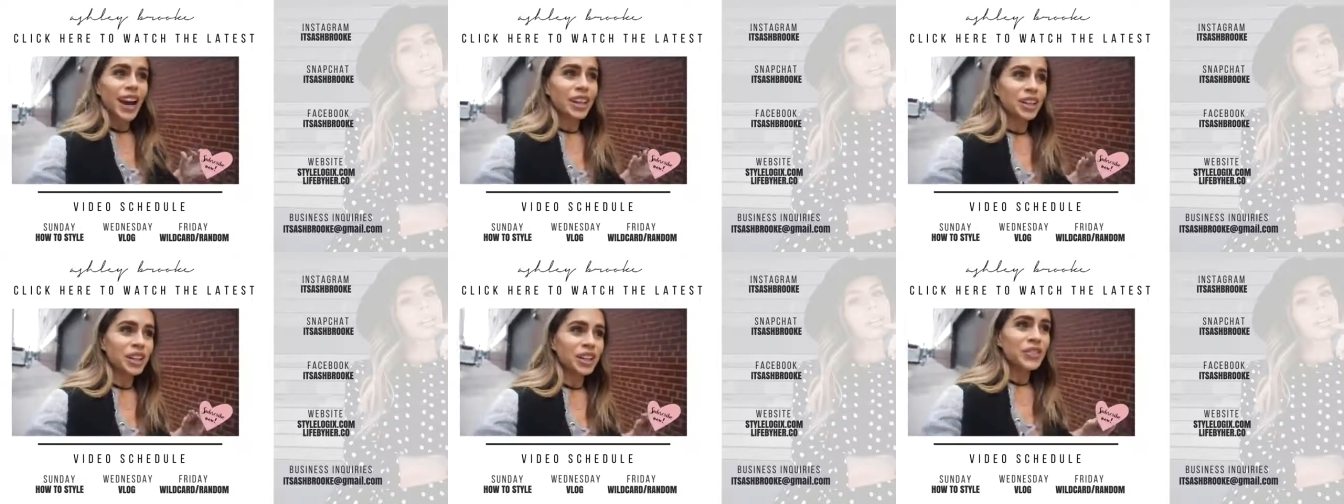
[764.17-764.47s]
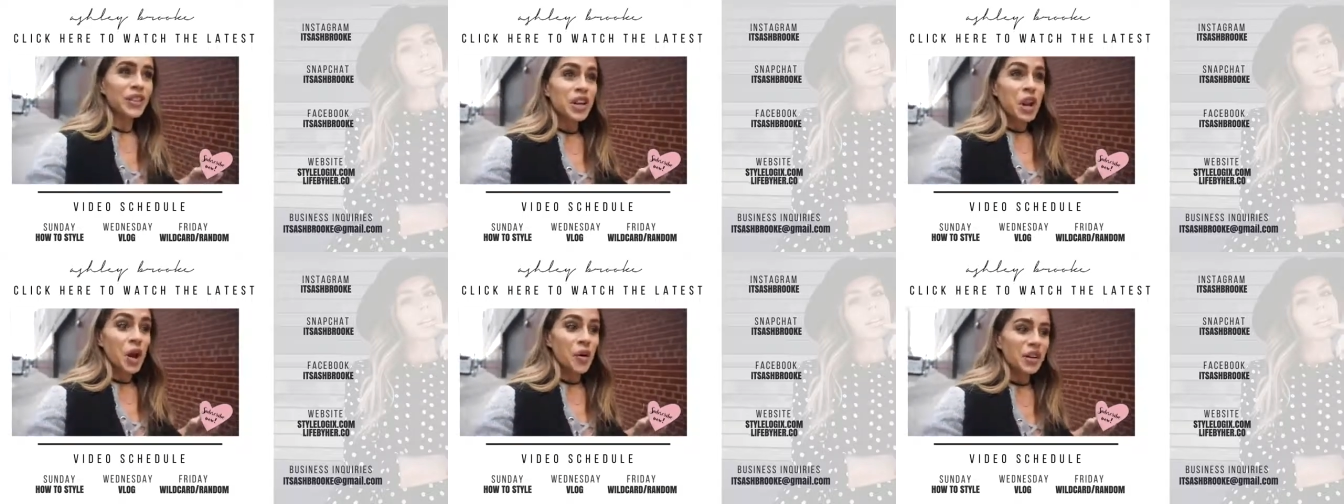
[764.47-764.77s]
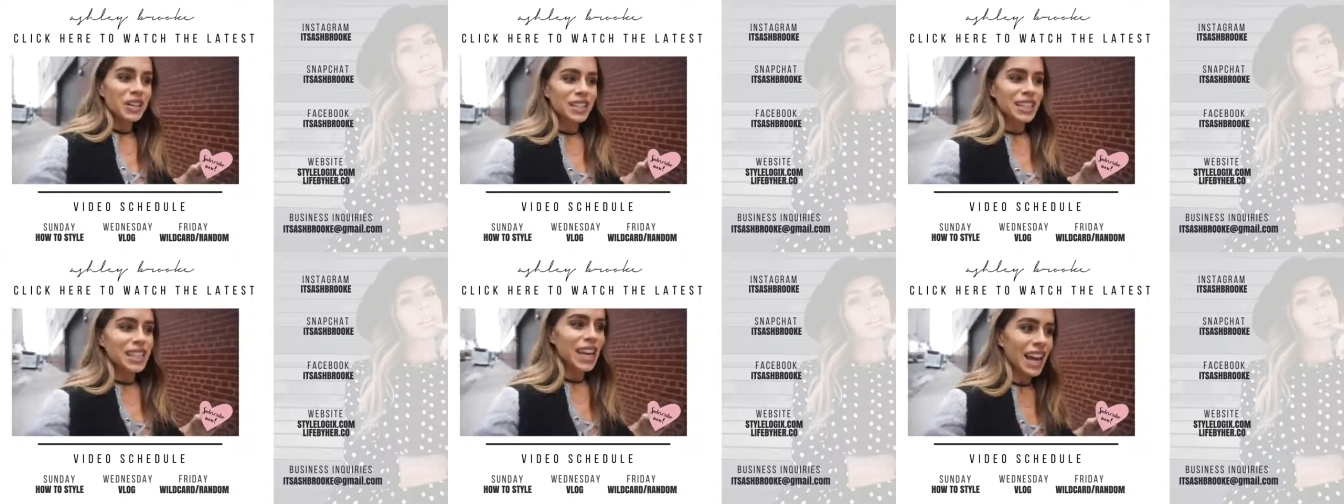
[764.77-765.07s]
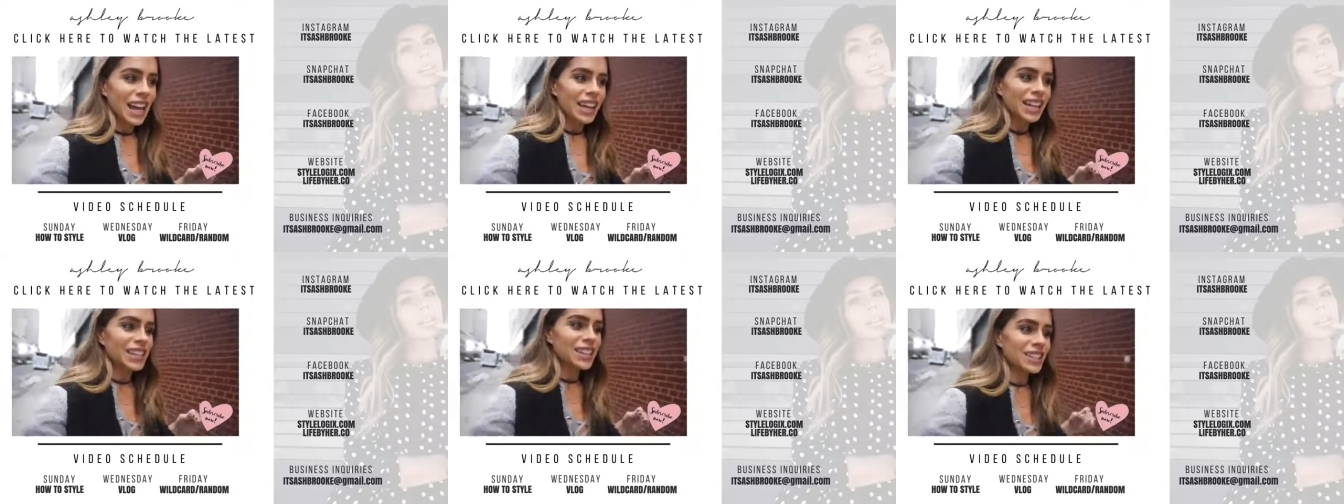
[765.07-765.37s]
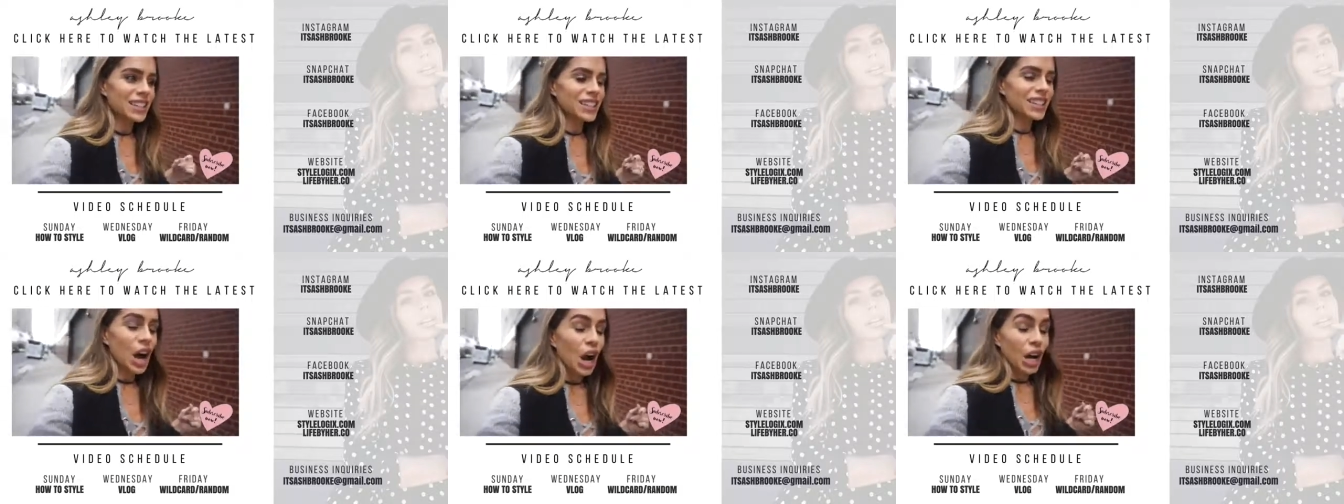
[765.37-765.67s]
I don't even know what today
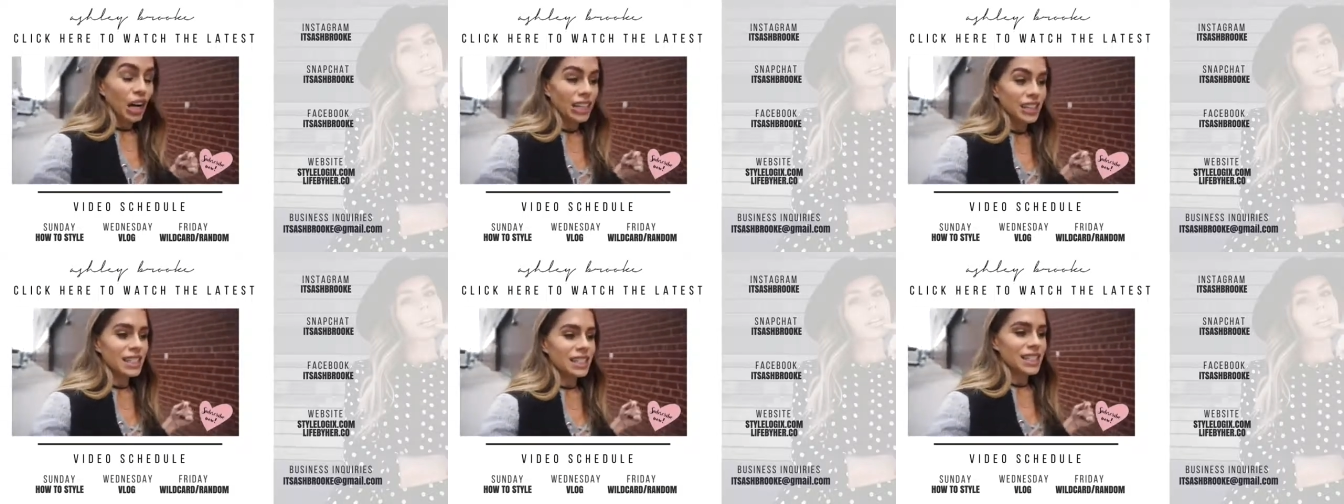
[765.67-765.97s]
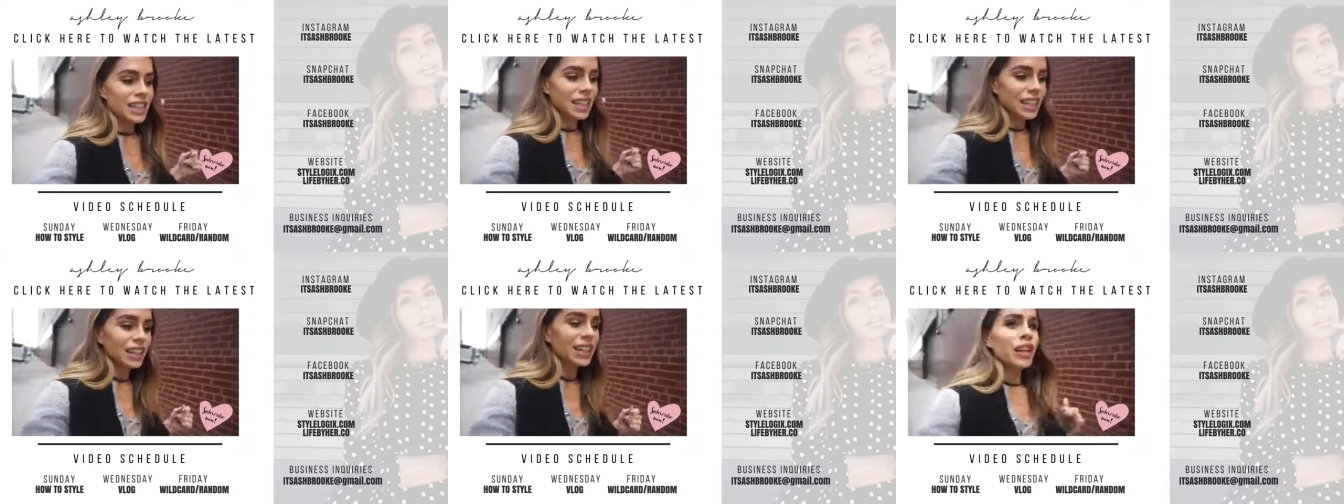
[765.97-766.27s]
is, honestly.